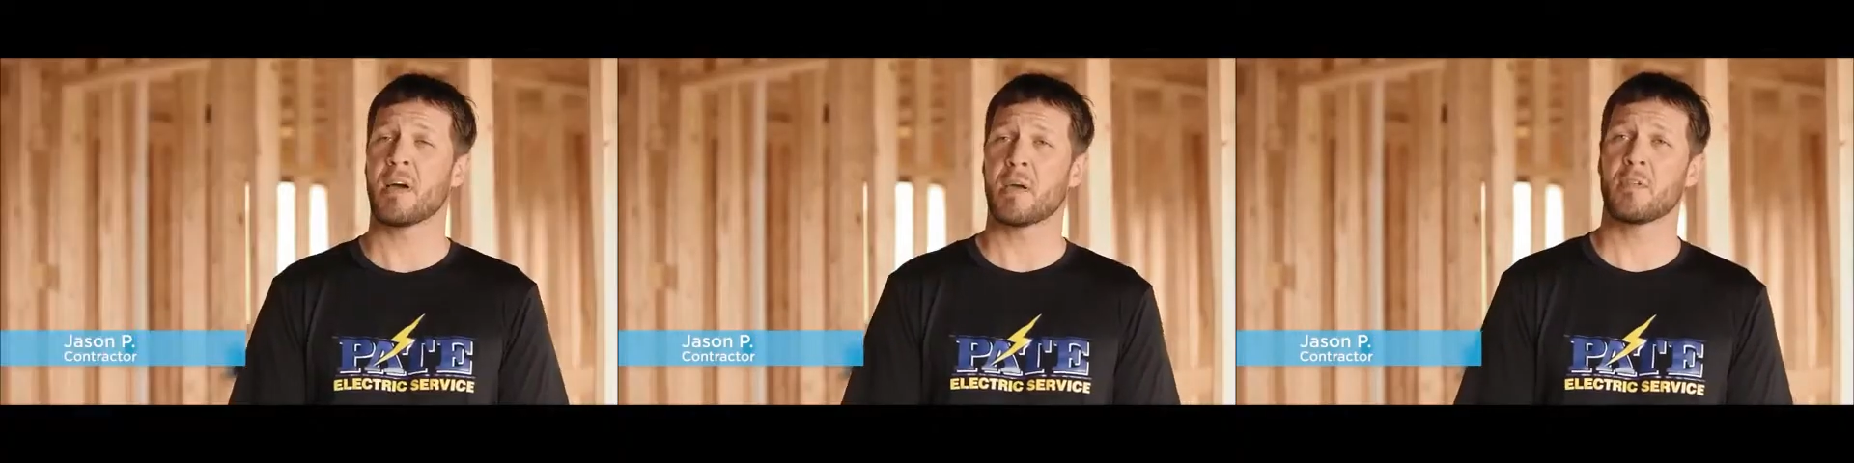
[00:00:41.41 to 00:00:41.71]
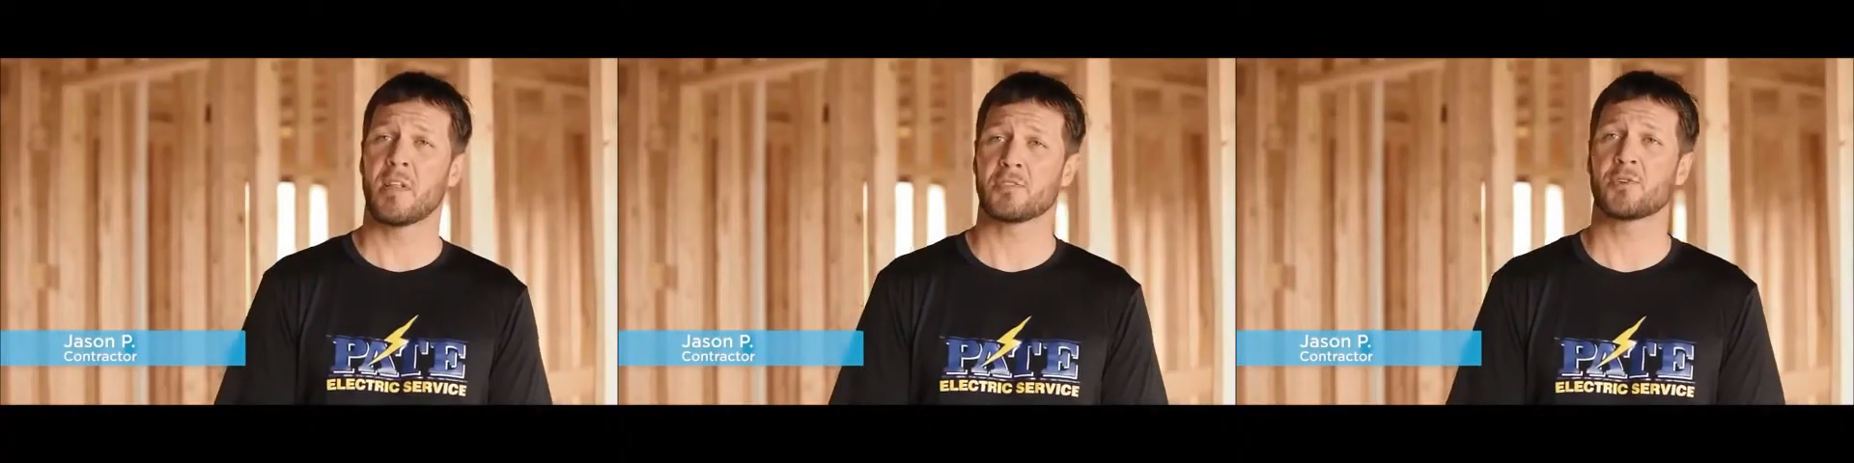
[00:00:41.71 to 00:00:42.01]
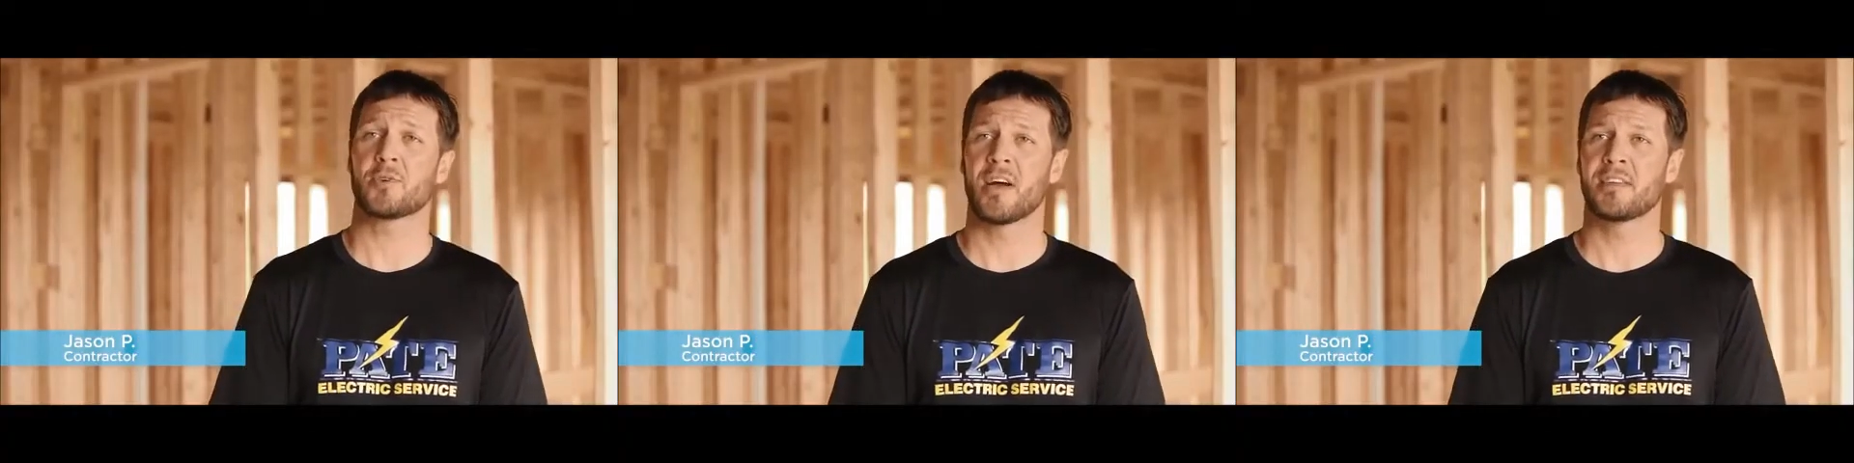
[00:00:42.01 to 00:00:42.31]
I am an
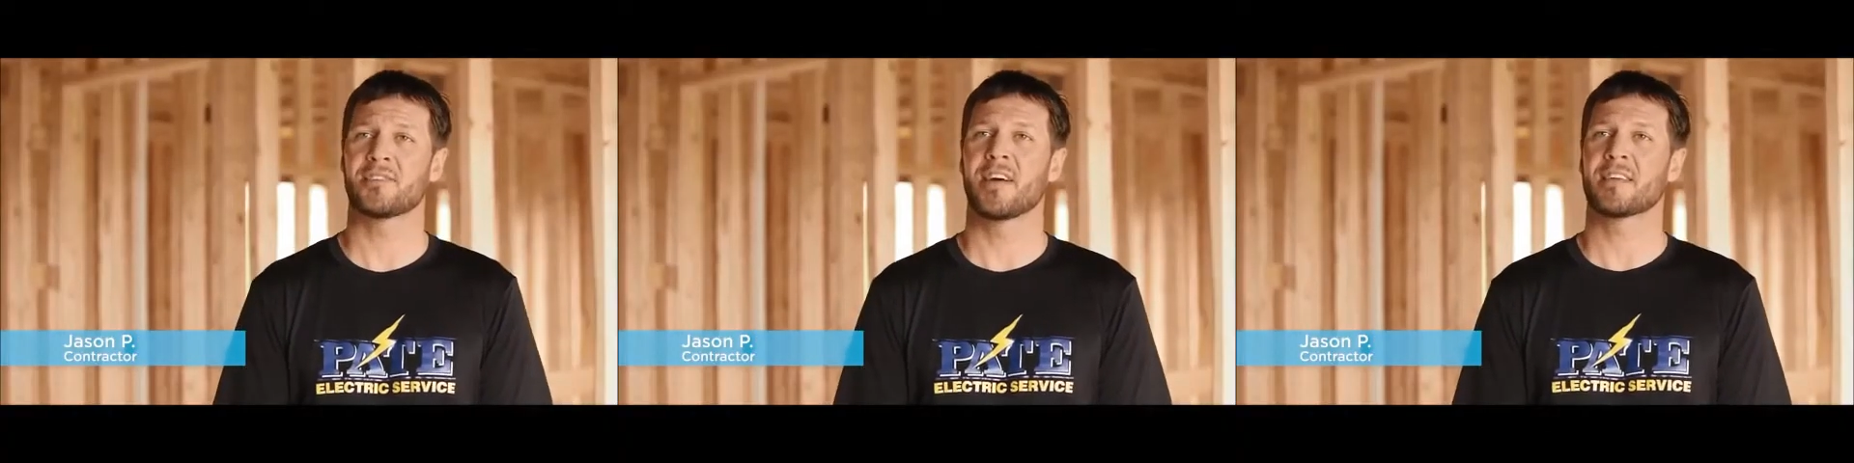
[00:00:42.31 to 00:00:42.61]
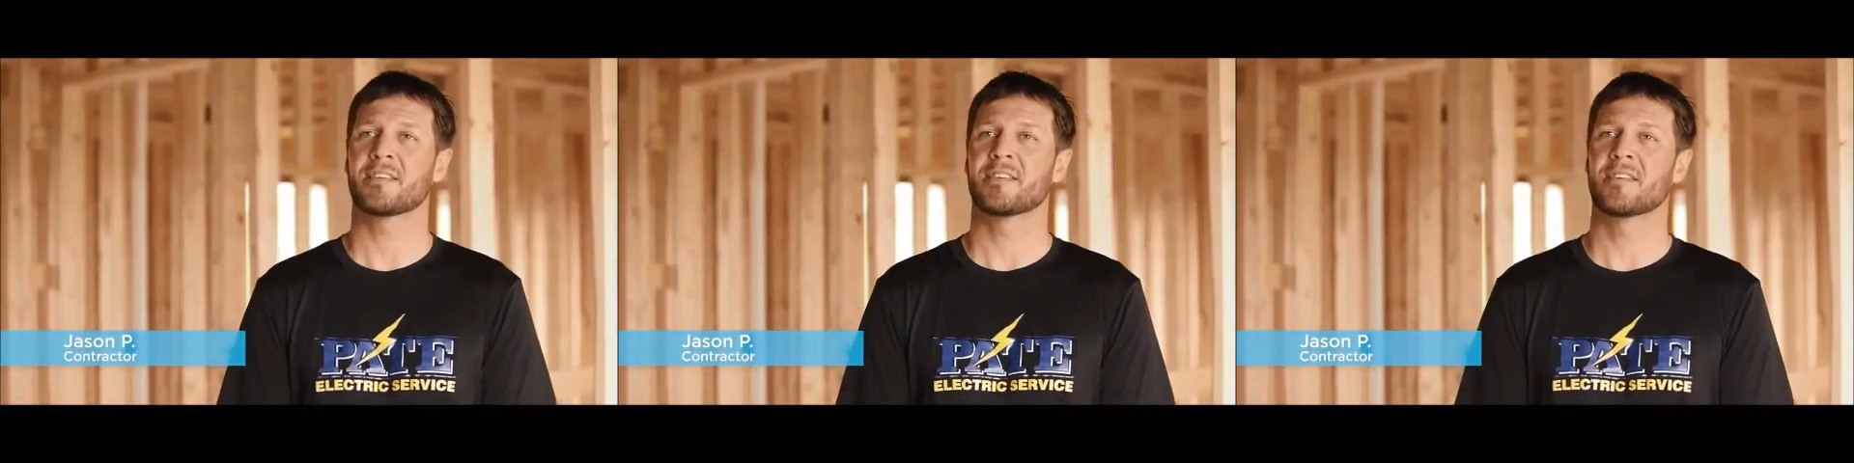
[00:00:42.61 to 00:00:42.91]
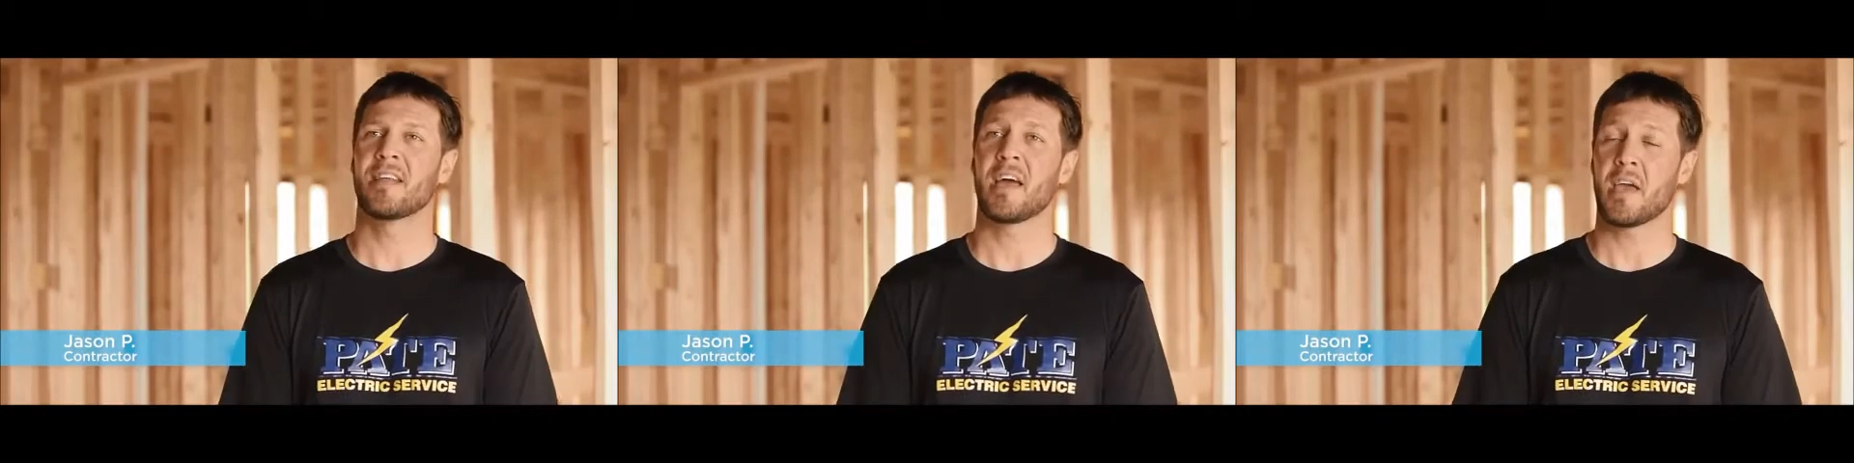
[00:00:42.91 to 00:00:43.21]
electrical
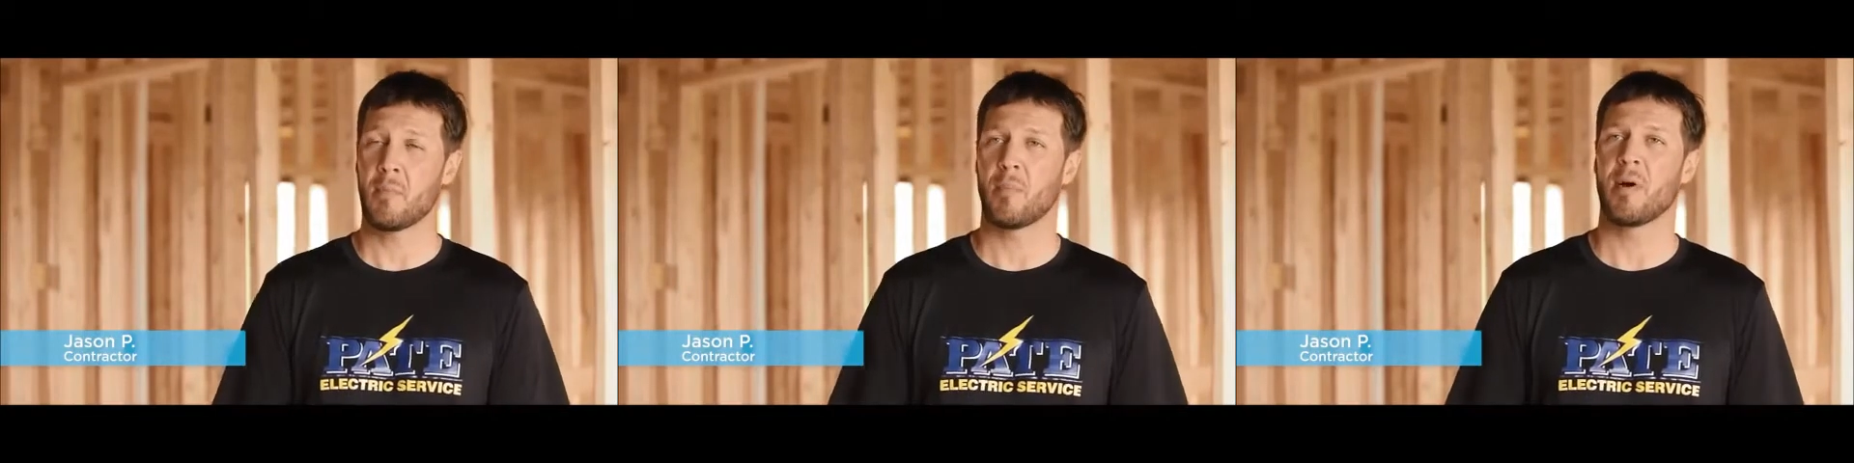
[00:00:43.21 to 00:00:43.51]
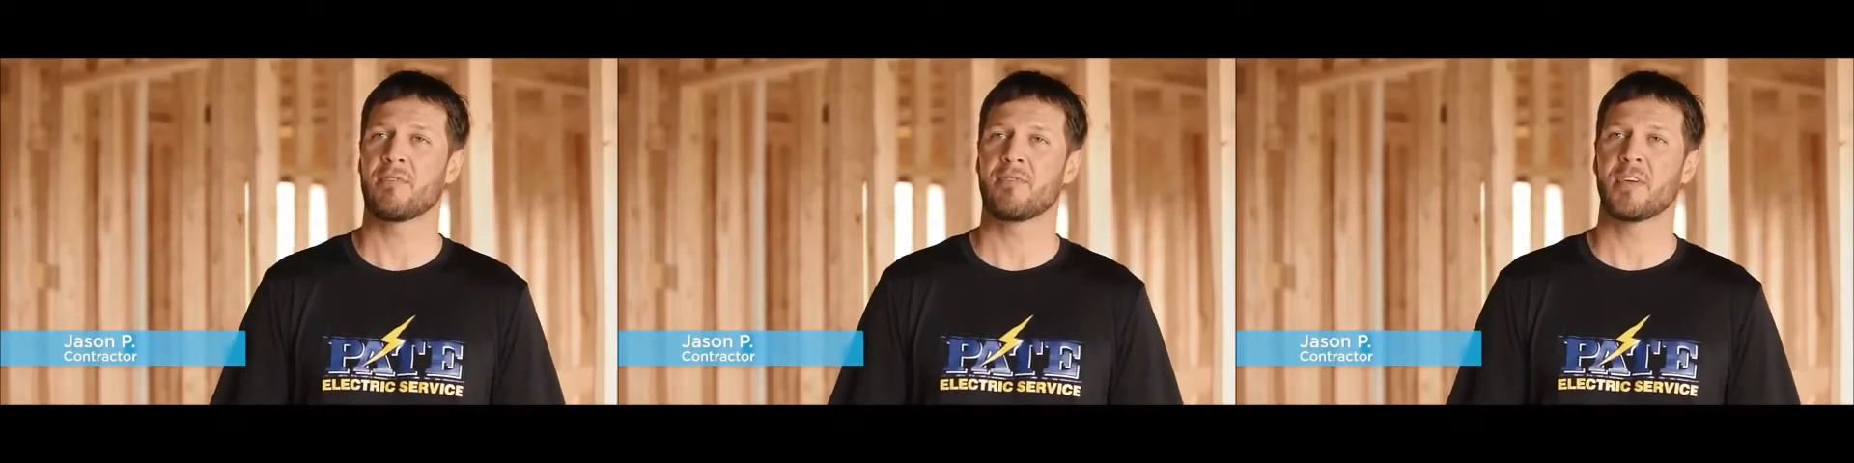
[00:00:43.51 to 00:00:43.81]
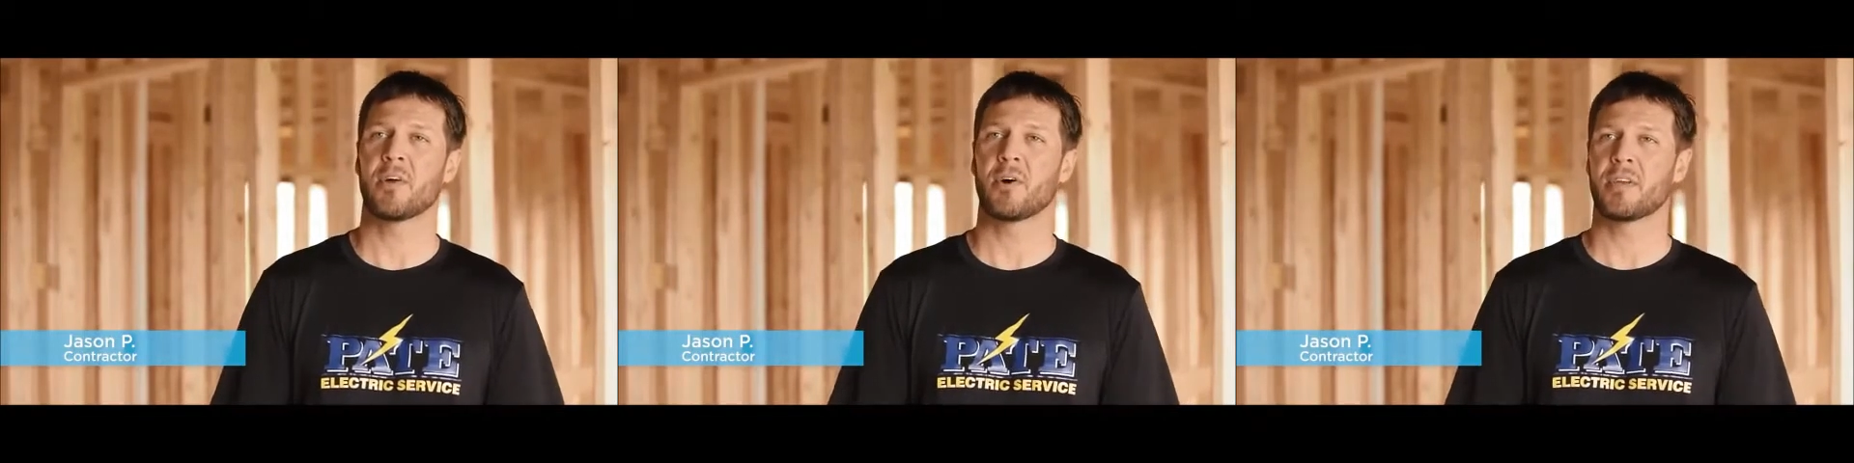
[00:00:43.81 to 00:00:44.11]
contractor, and I am on my
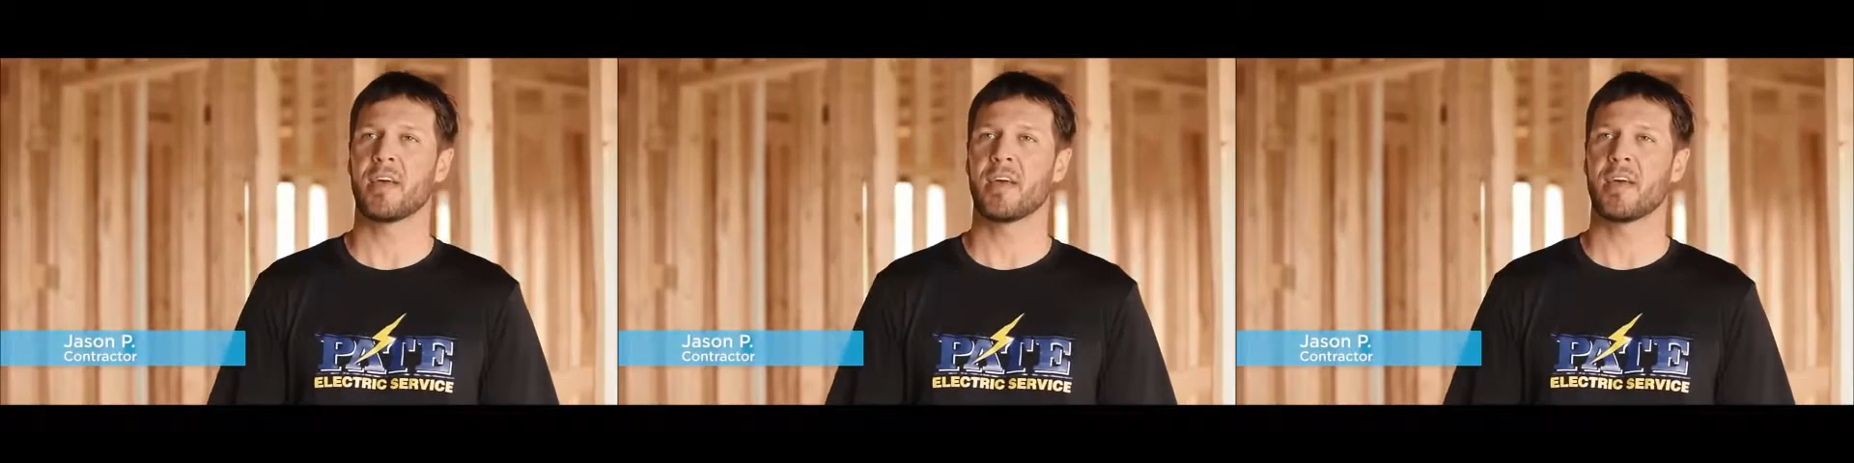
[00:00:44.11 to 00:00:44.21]
feet